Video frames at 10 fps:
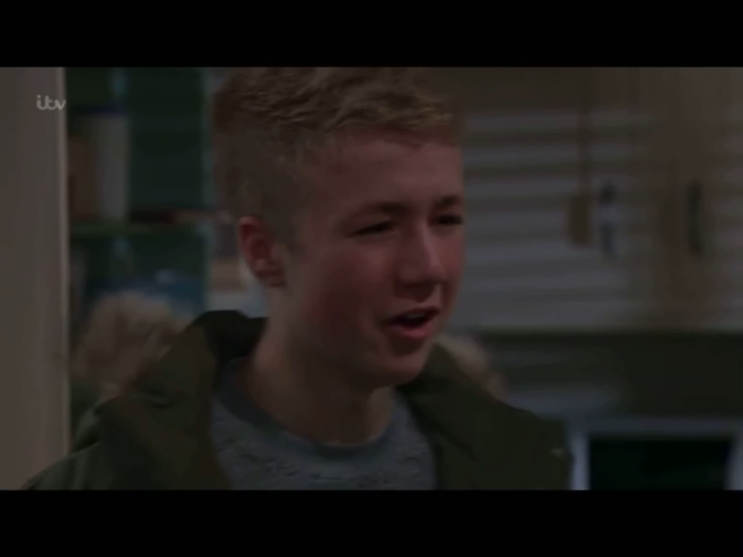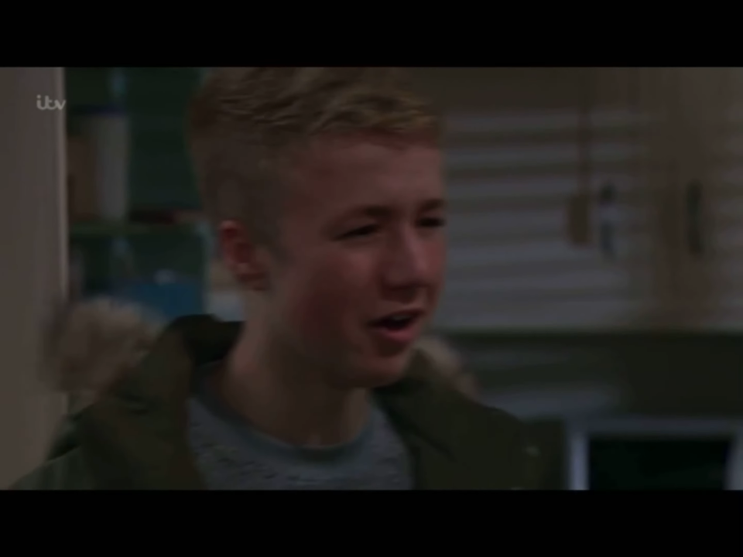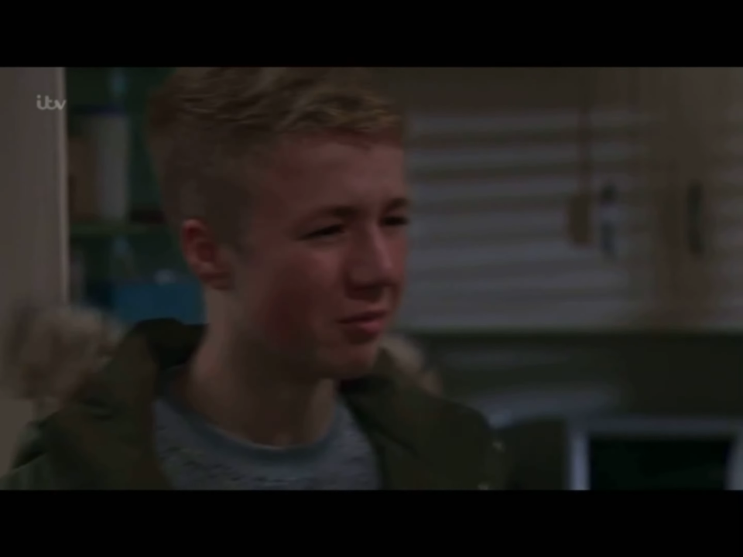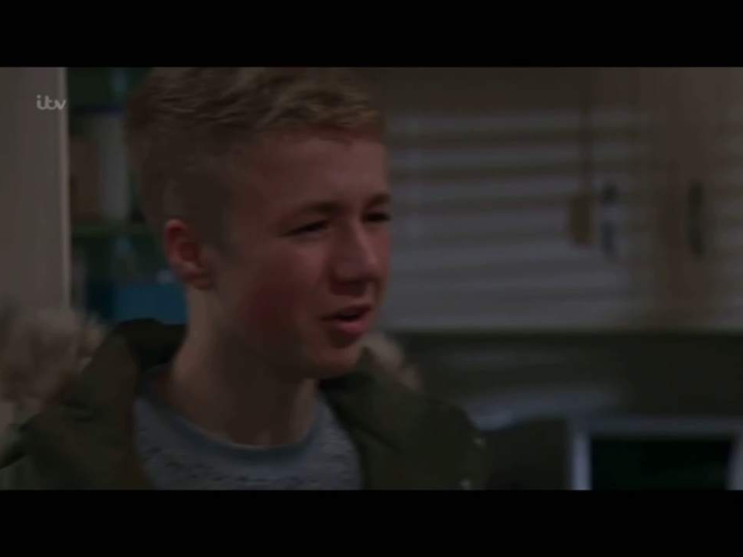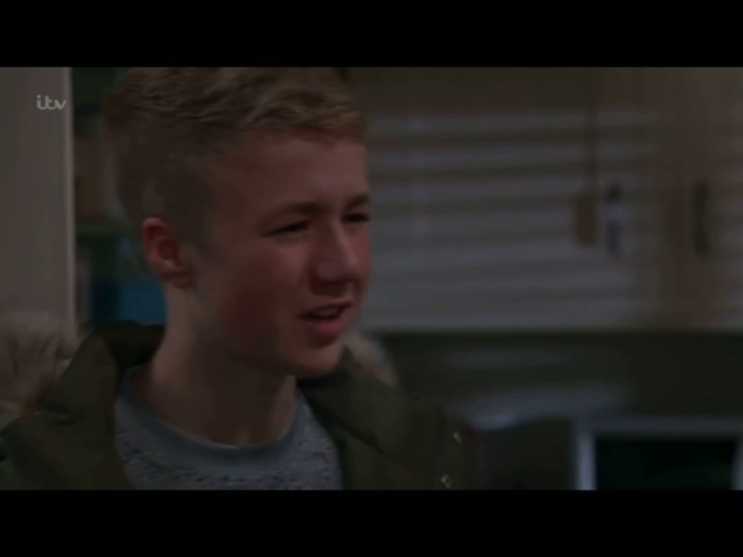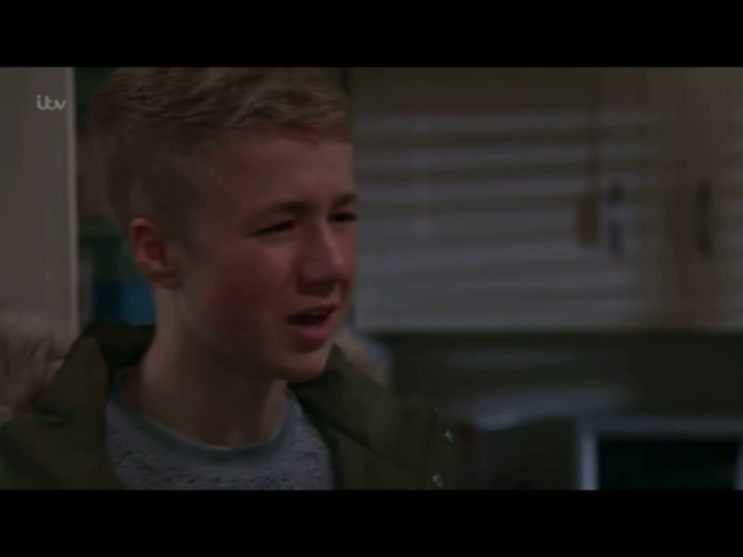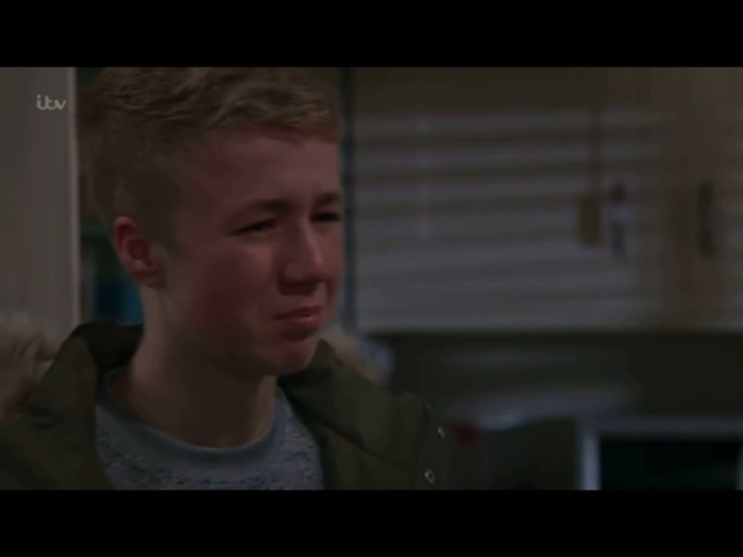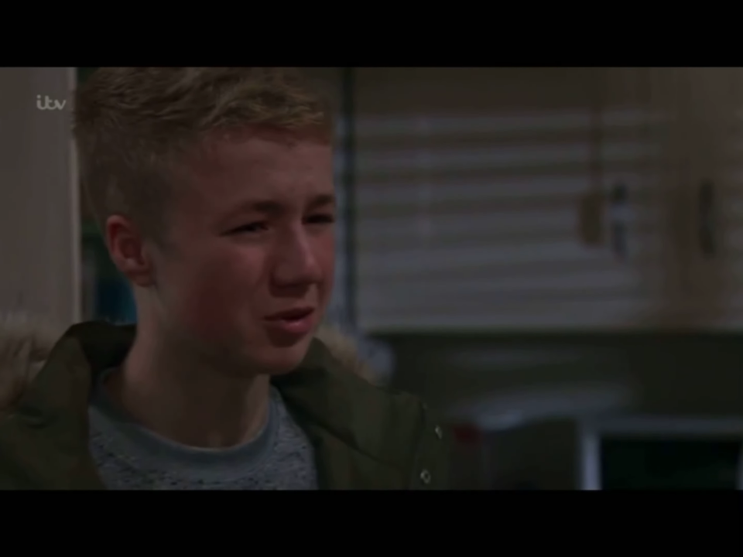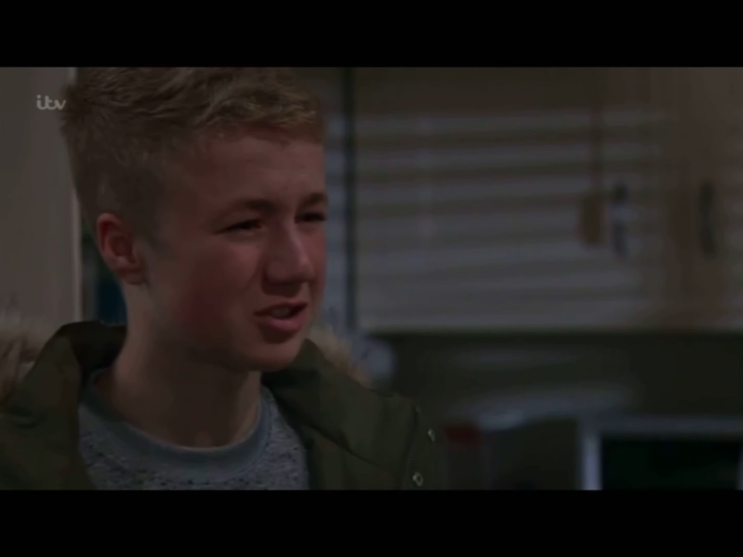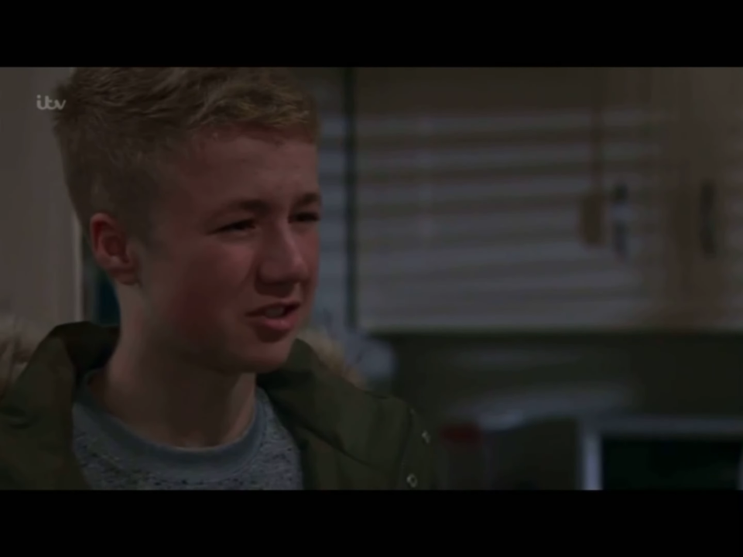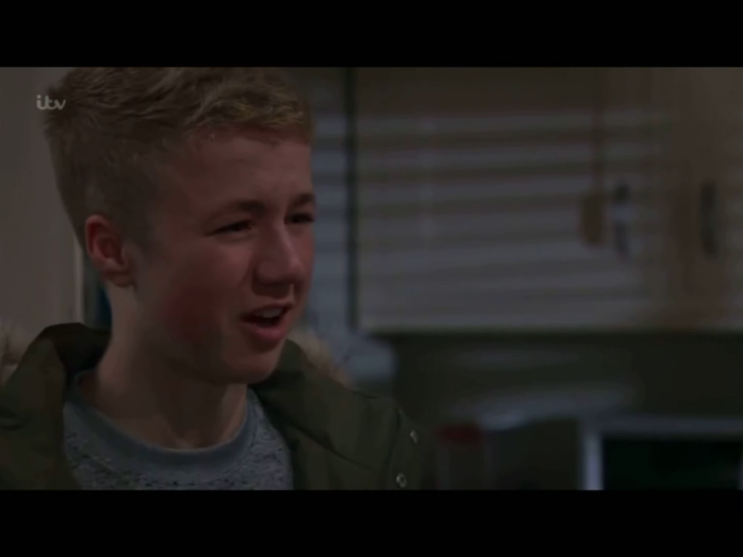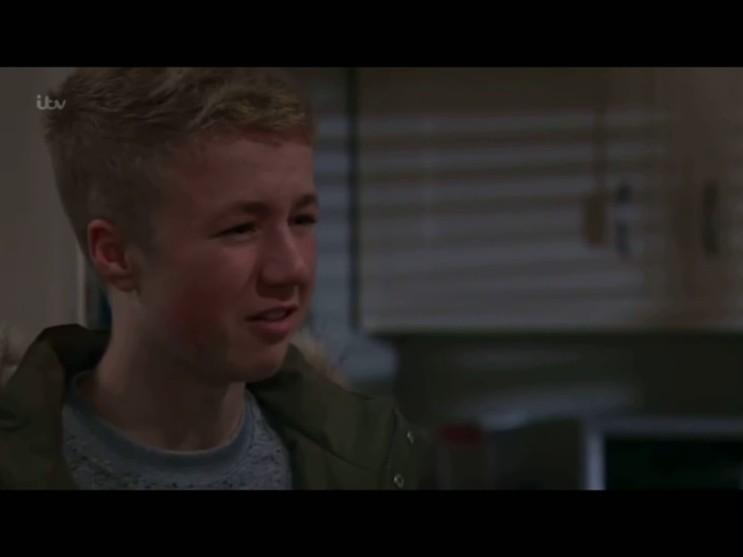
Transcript: I'm not getting pushed around